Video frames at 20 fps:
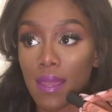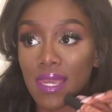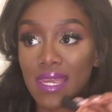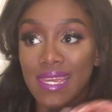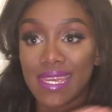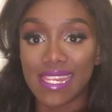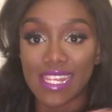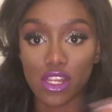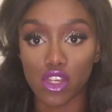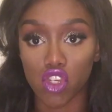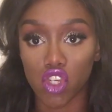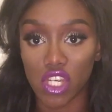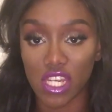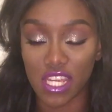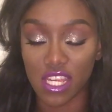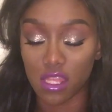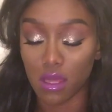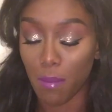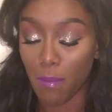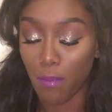
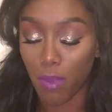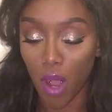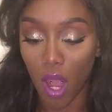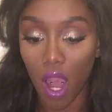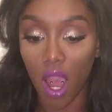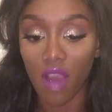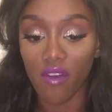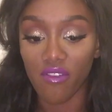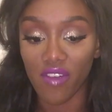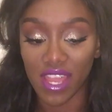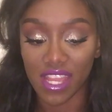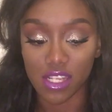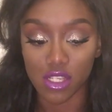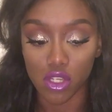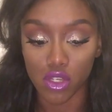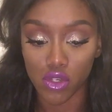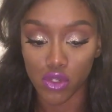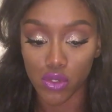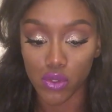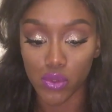Literally the
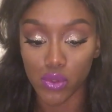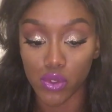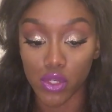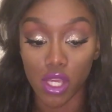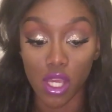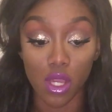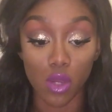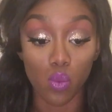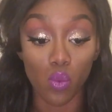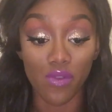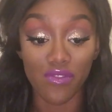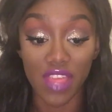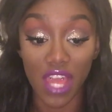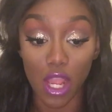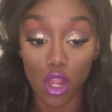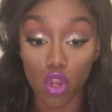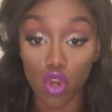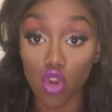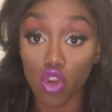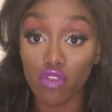perfect nude with
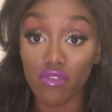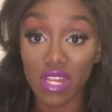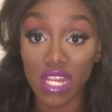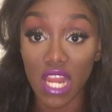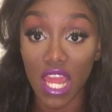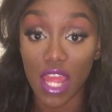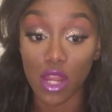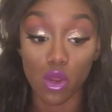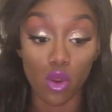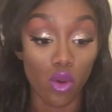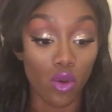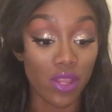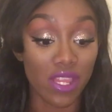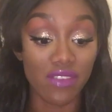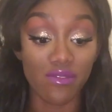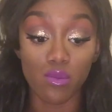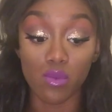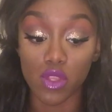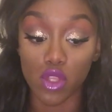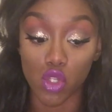that Glory liner, or
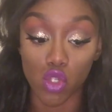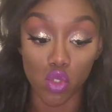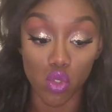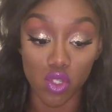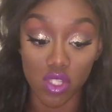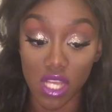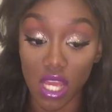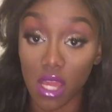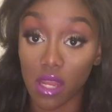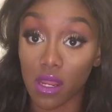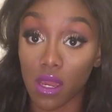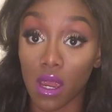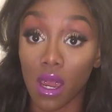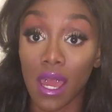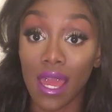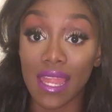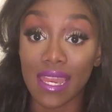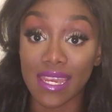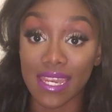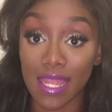even with the Jordana
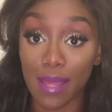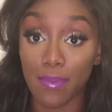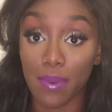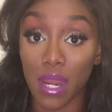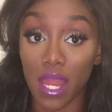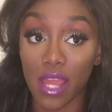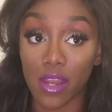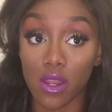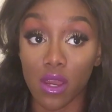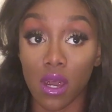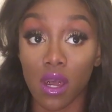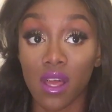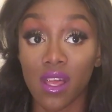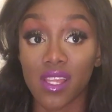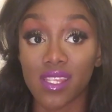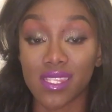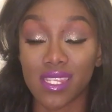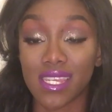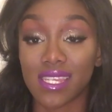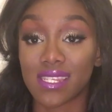lip liner.
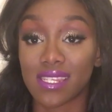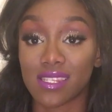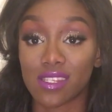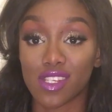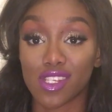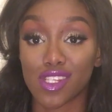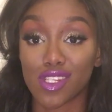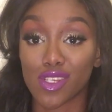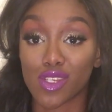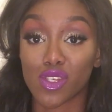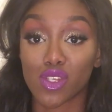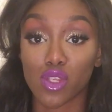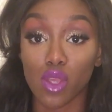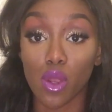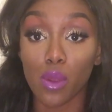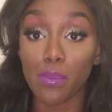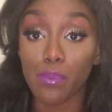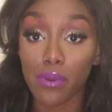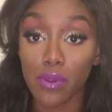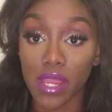This just looks
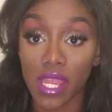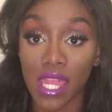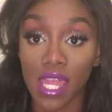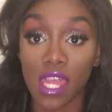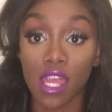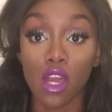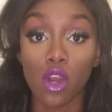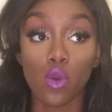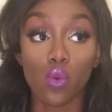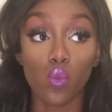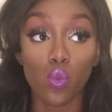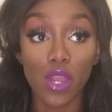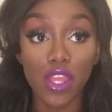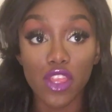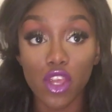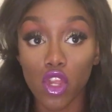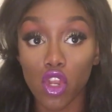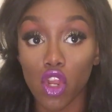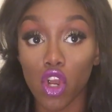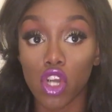so pretty
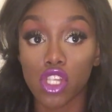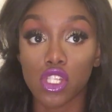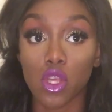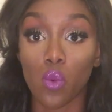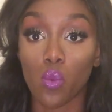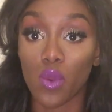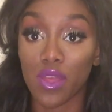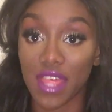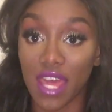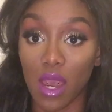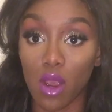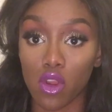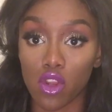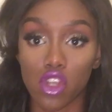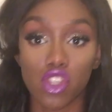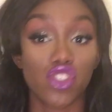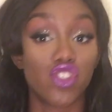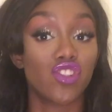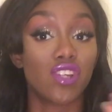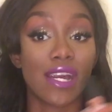with a gloss, without a
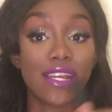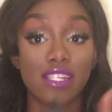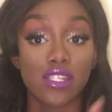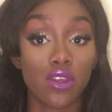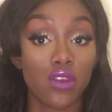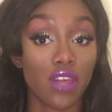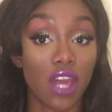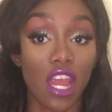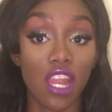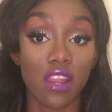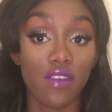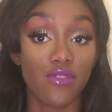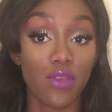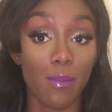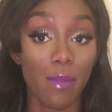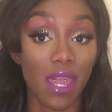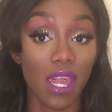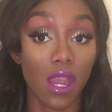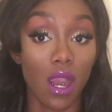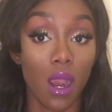gloss. You guys know that I love
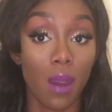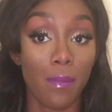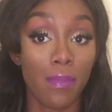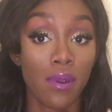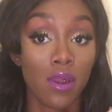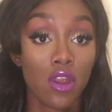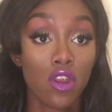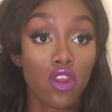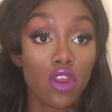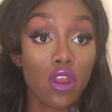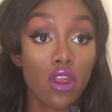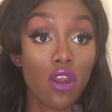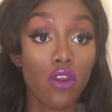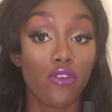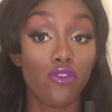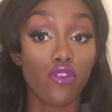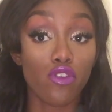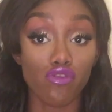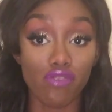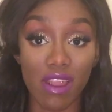the Makeup
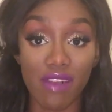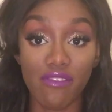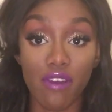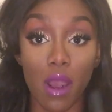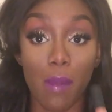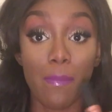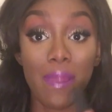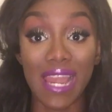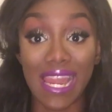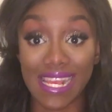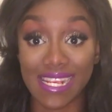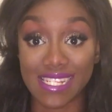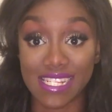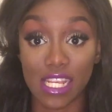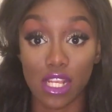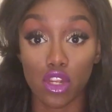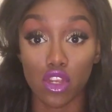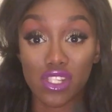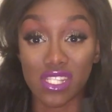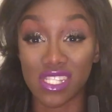Forever
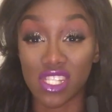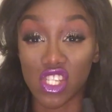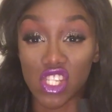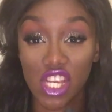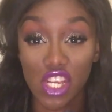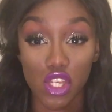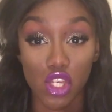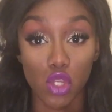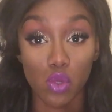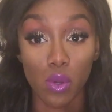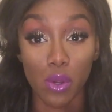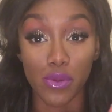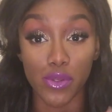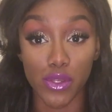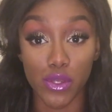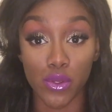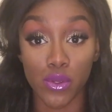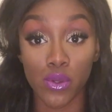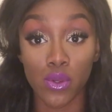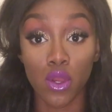Plexi Gloss in the shade
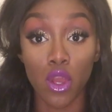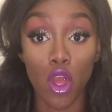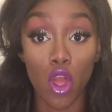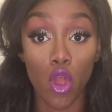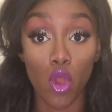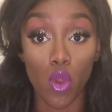202.